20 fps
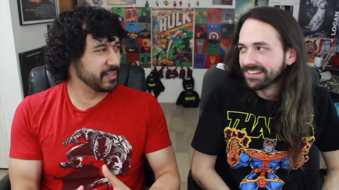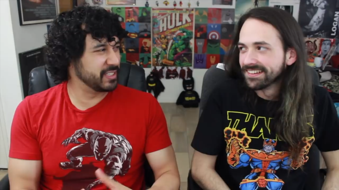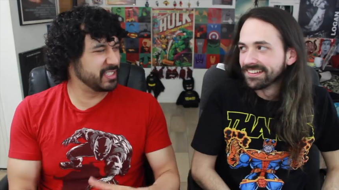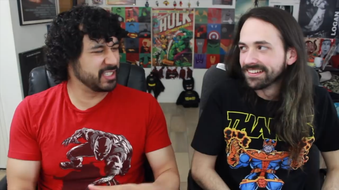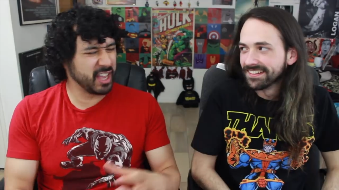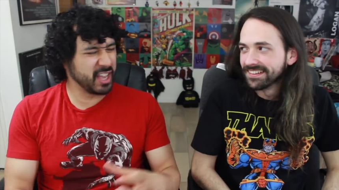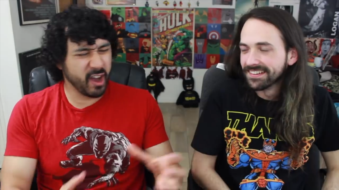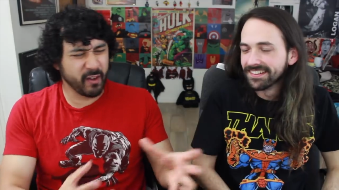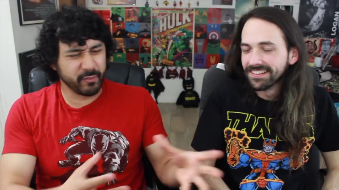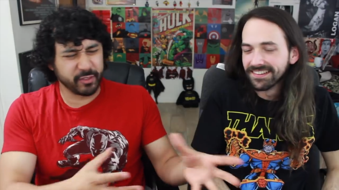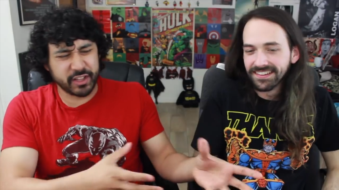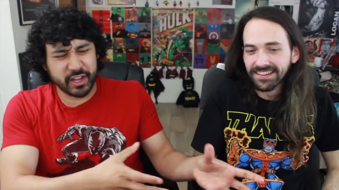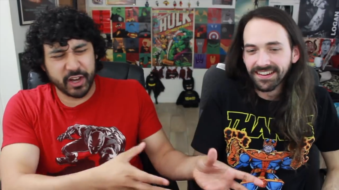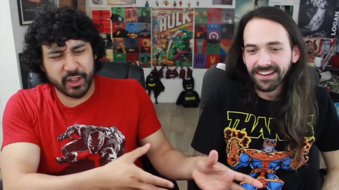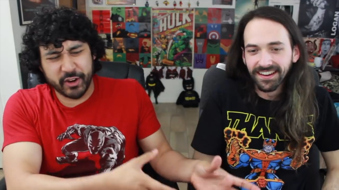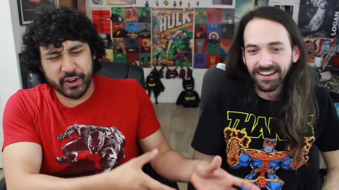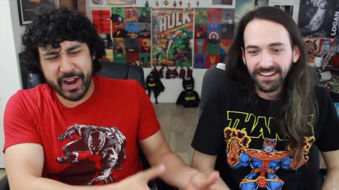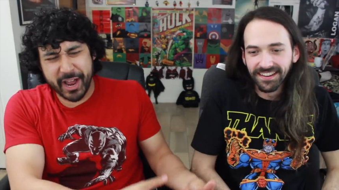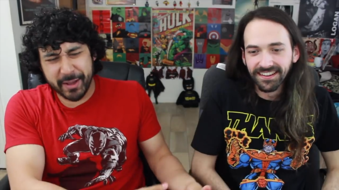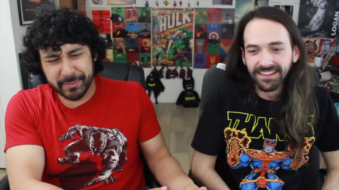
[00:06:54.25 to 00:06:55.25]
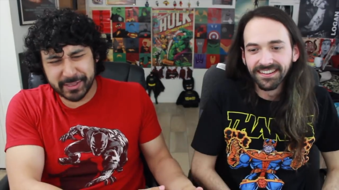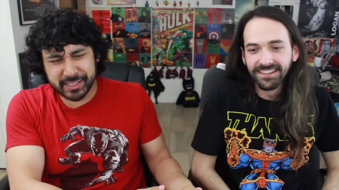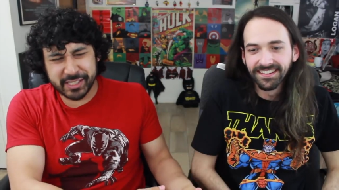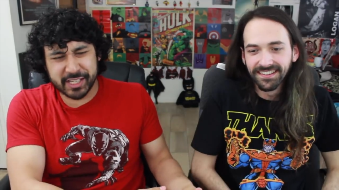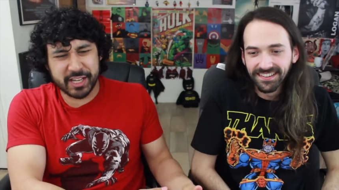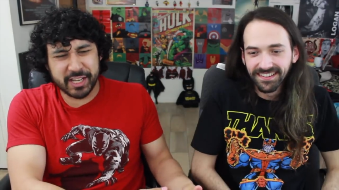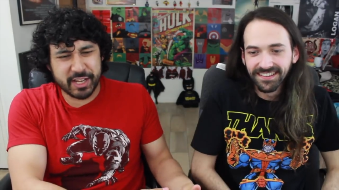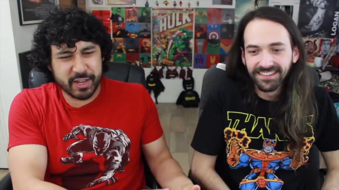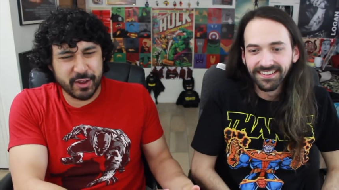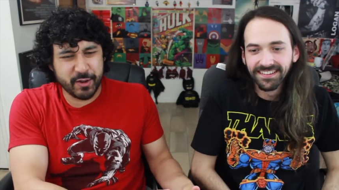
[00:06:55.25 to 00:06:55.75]
Speaker 1: itself, the yeah. other
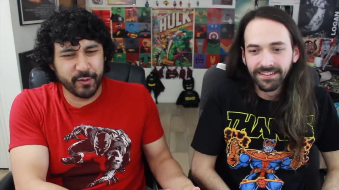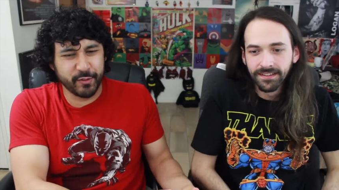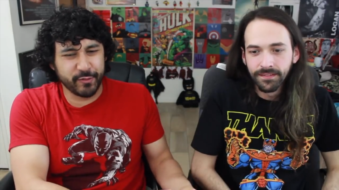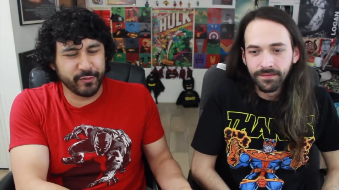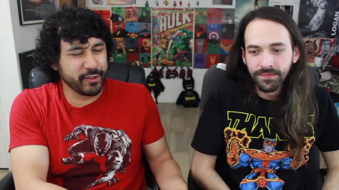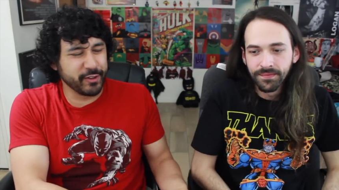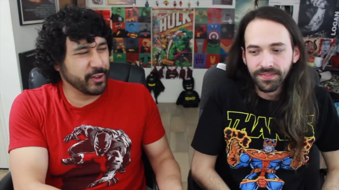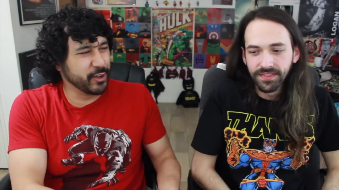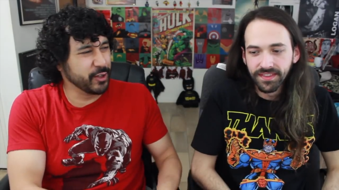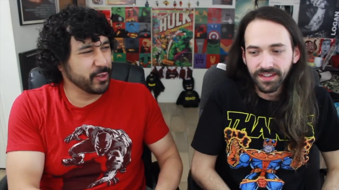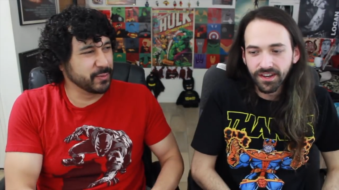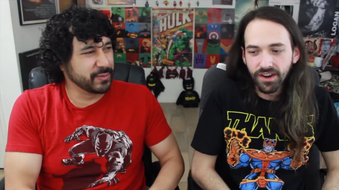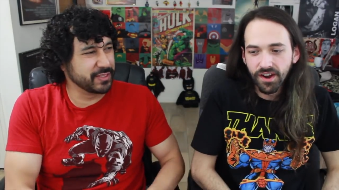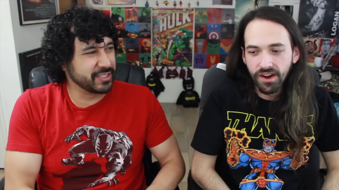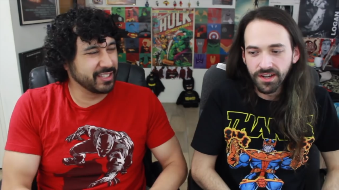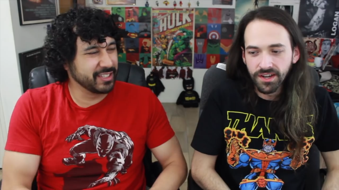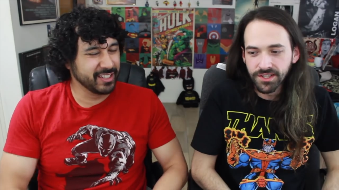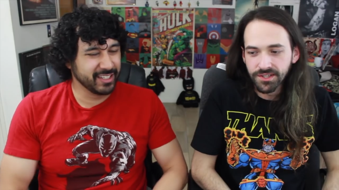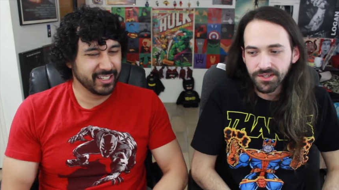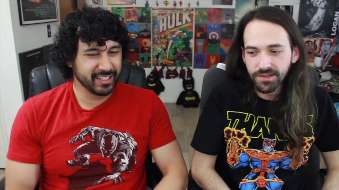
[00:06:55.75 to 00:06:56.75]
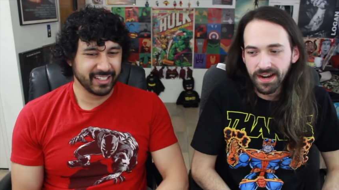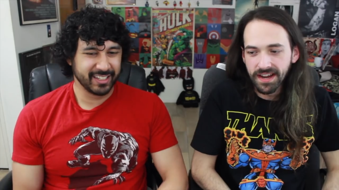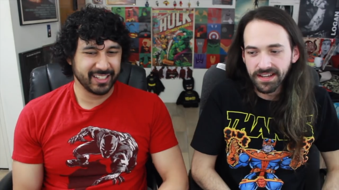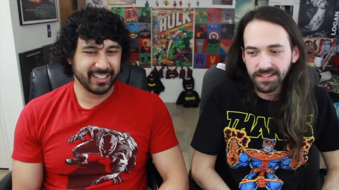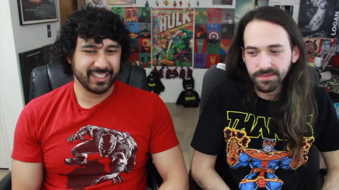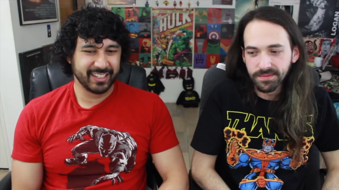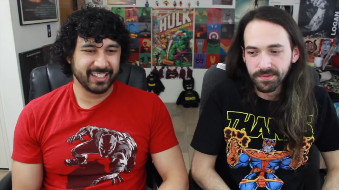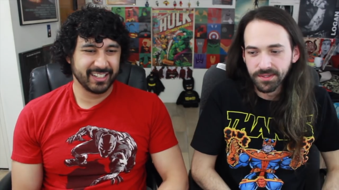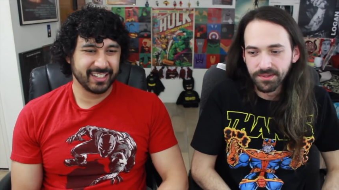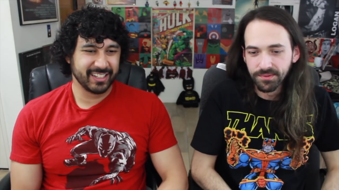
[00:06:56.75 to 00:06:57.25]
MCU films. The
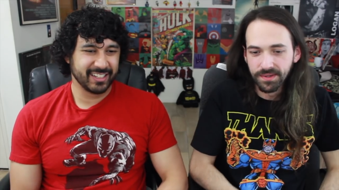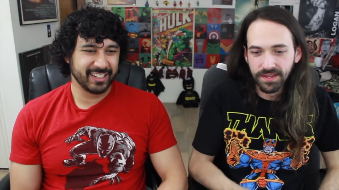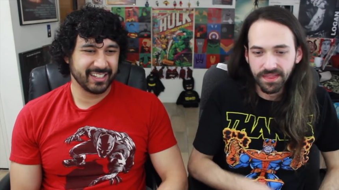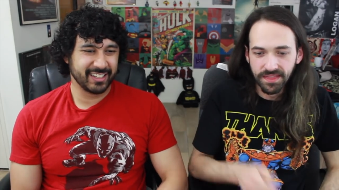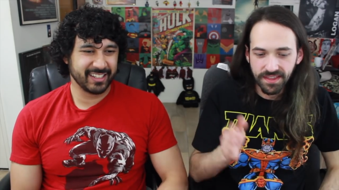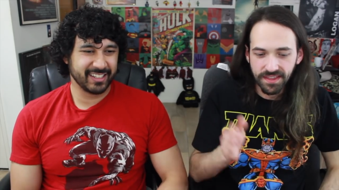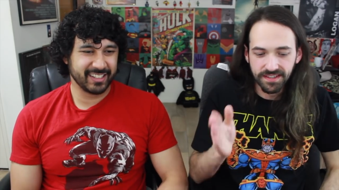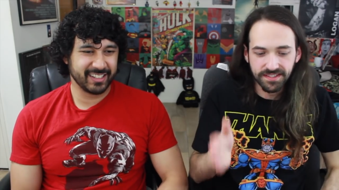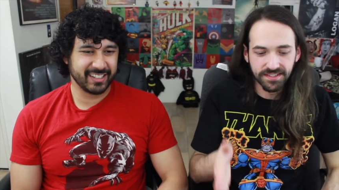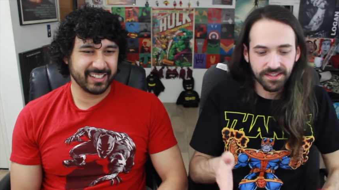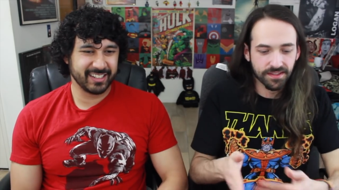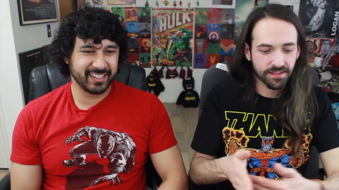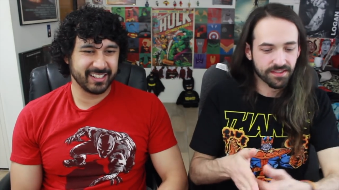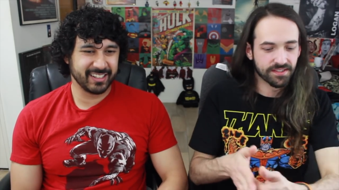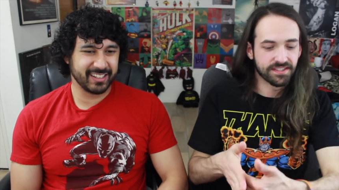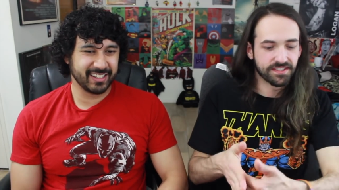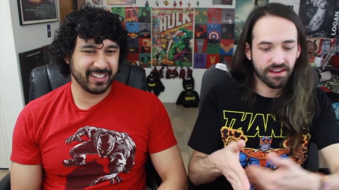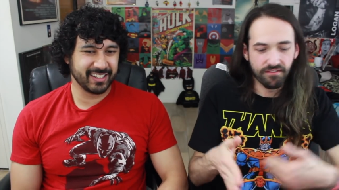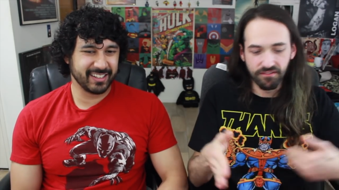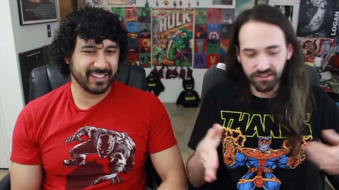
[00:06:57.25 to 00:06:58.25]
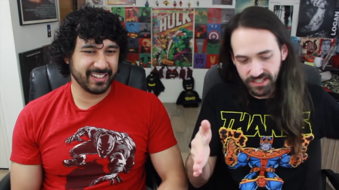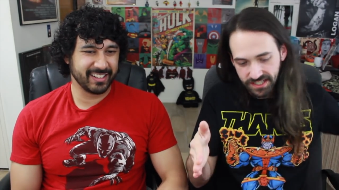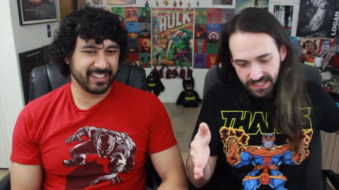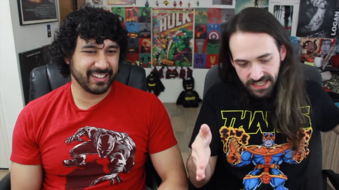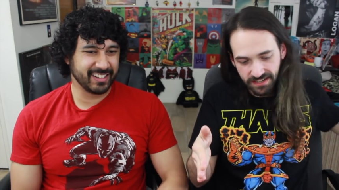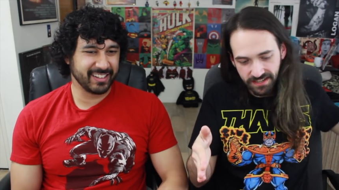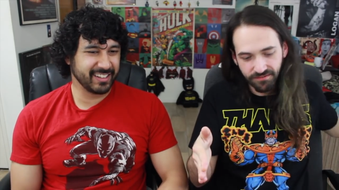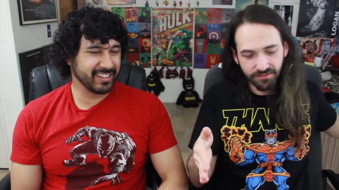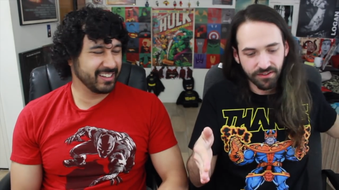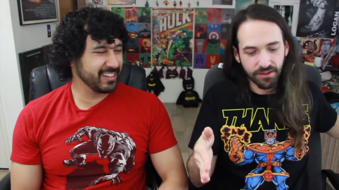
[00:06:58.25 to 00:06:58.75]
Speaker 2: contrast between this and the
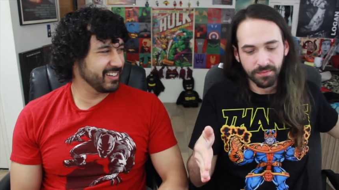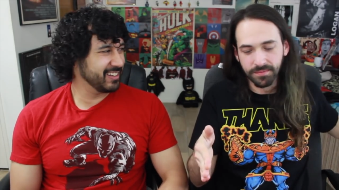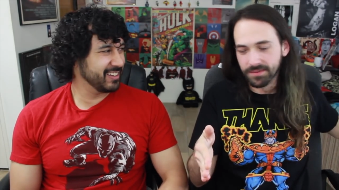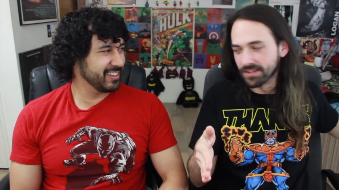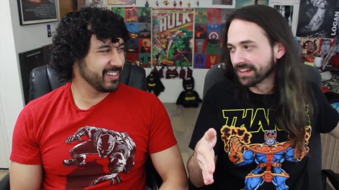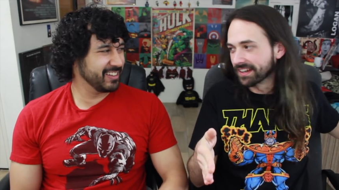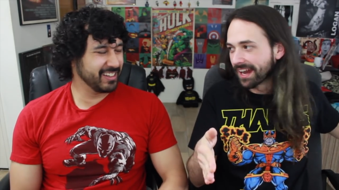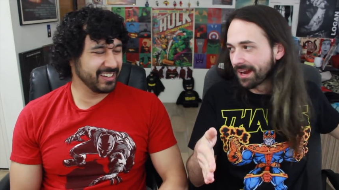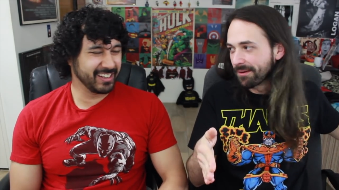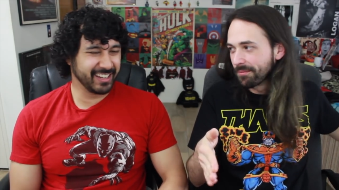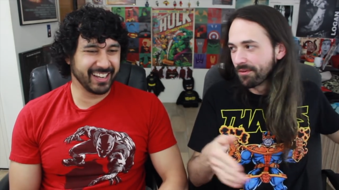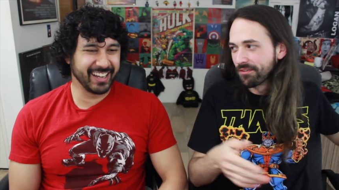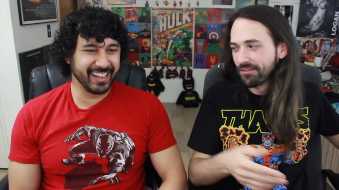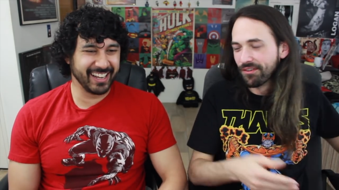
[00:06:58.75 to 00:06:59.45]
17 films that came before.